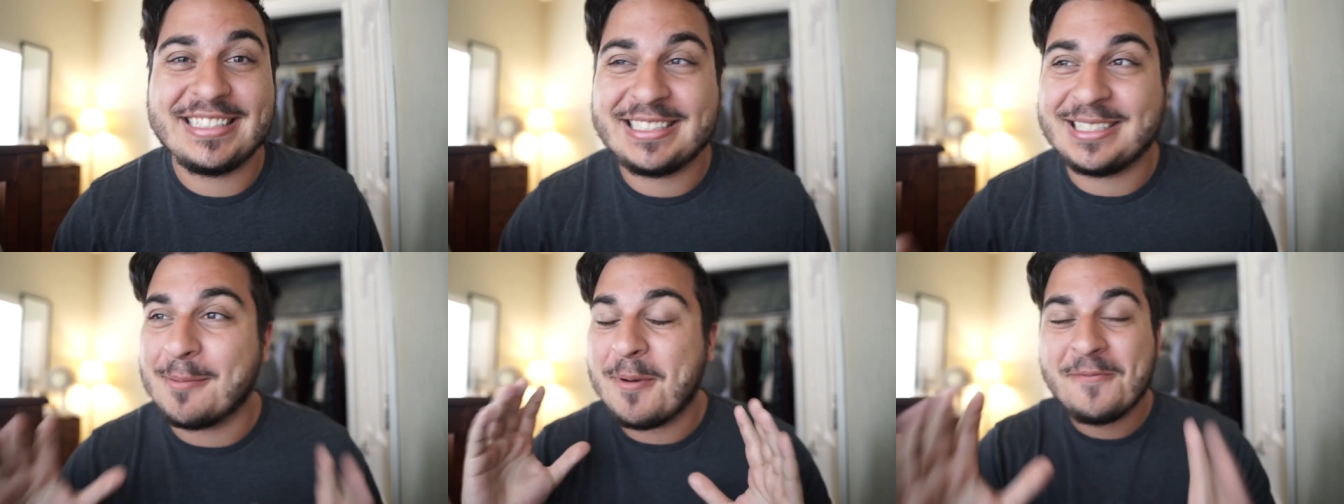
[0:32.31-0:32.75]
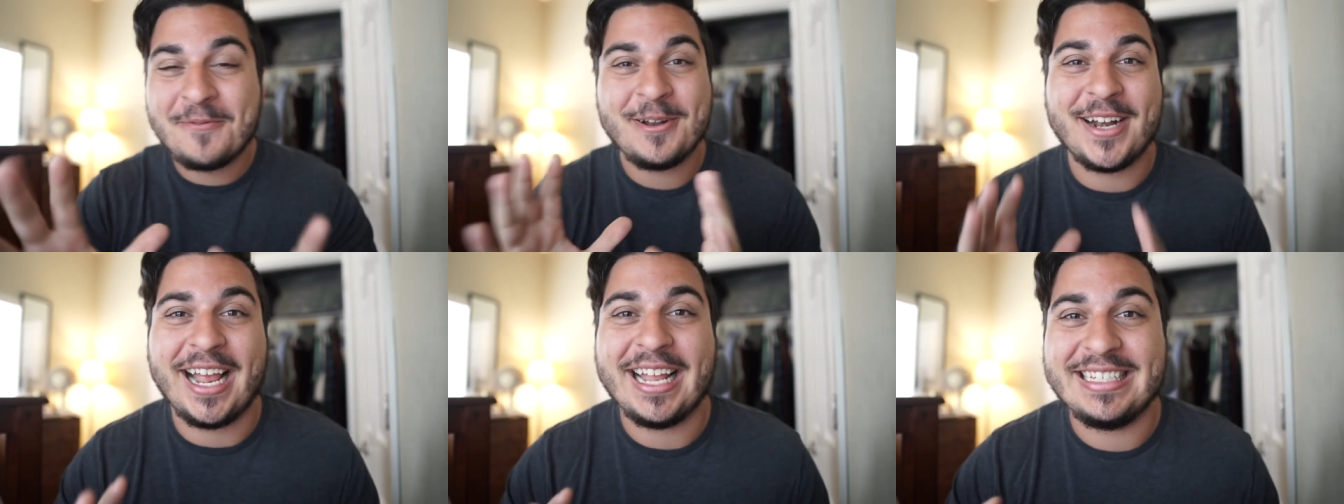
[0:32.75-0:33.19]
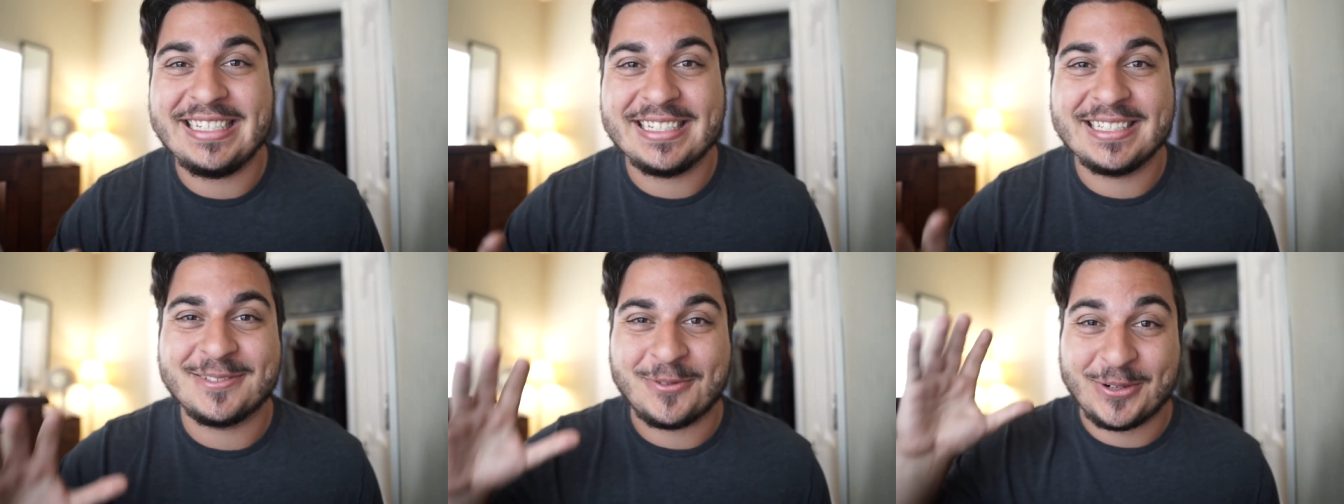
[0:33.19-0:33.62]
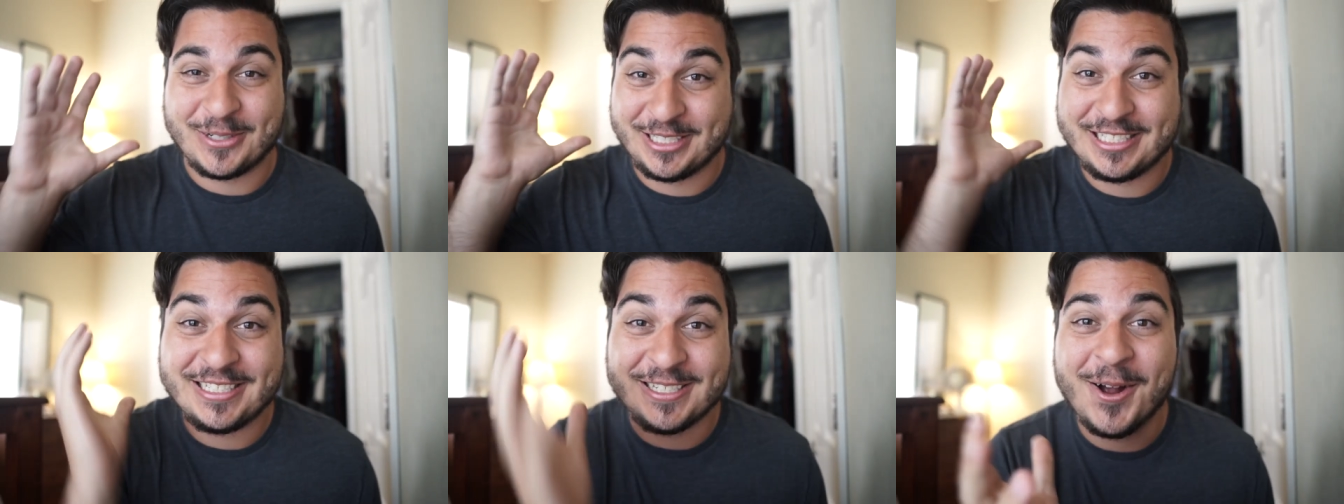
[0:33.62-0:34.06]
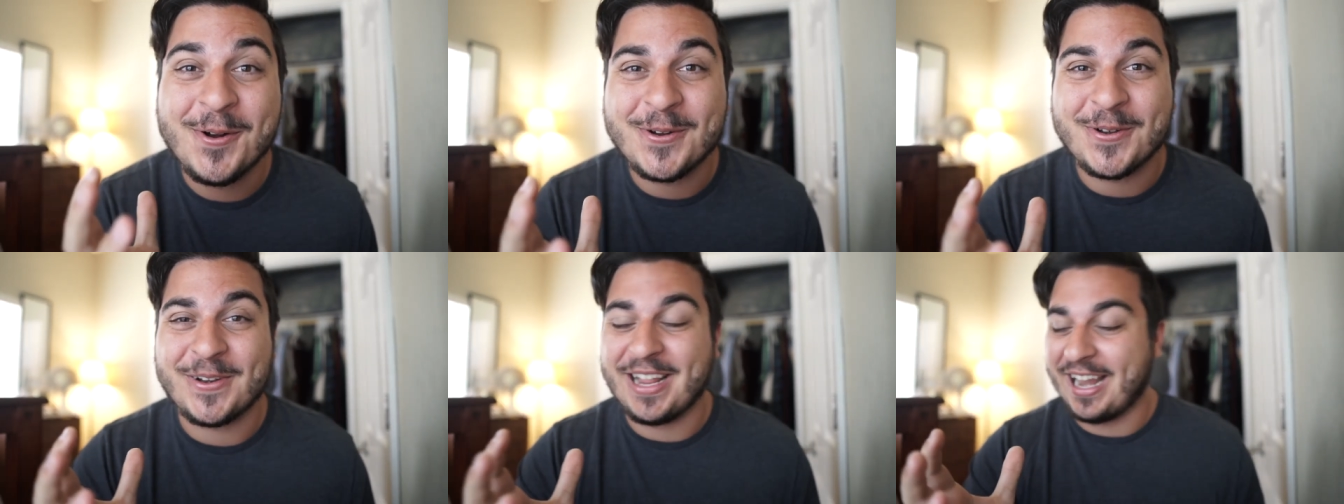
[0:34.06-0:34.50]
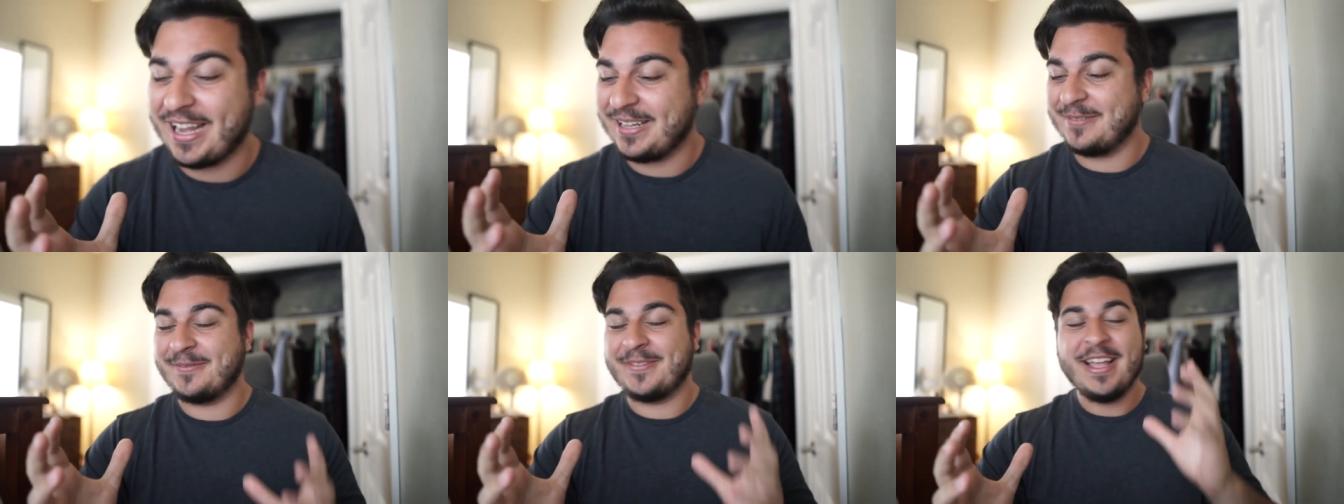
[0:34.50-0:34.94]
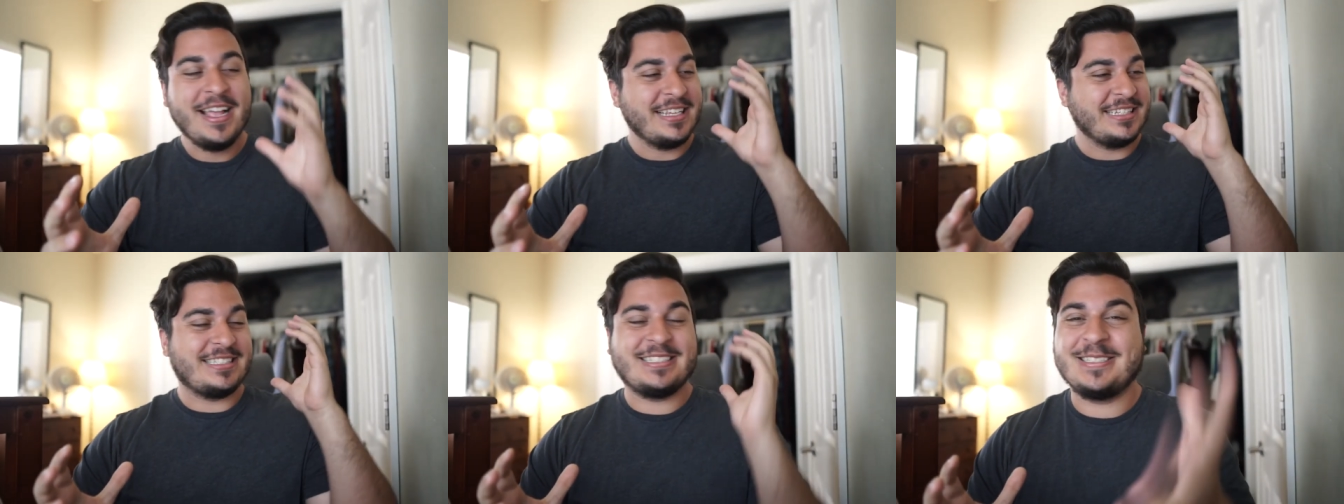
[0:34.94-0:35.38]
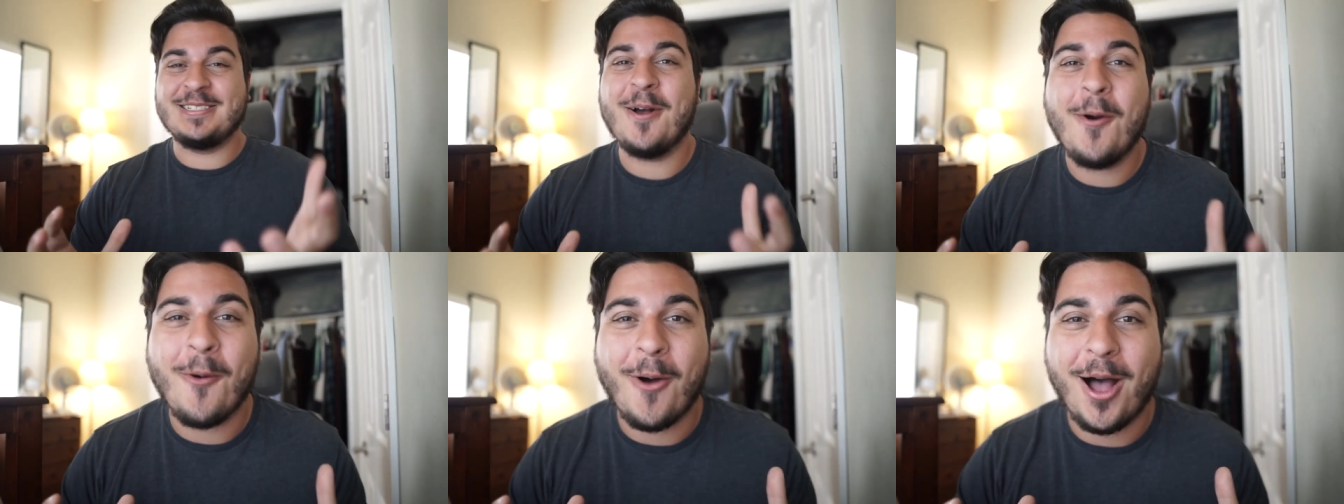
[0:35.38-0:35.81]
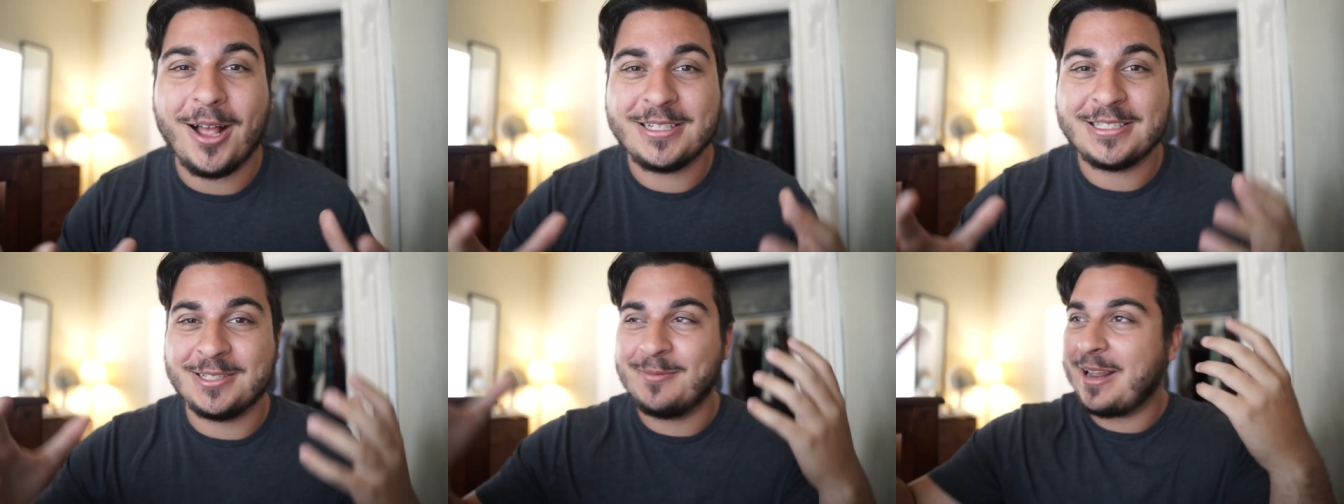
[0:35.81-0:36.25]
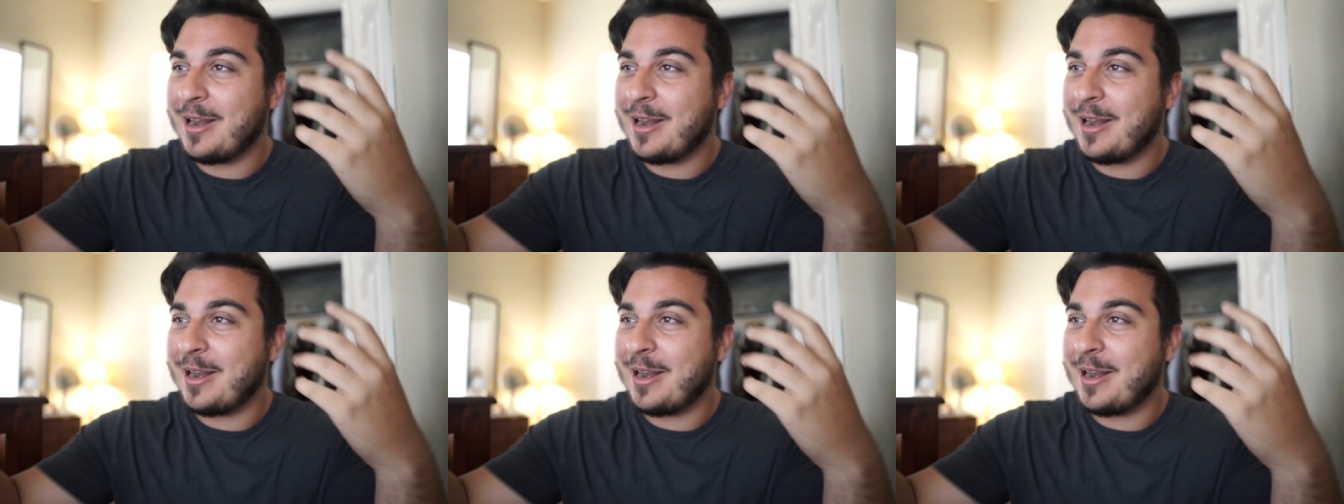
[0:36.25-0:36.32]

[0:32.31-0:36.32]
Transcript: Some of your ideas were so creative, so awesome,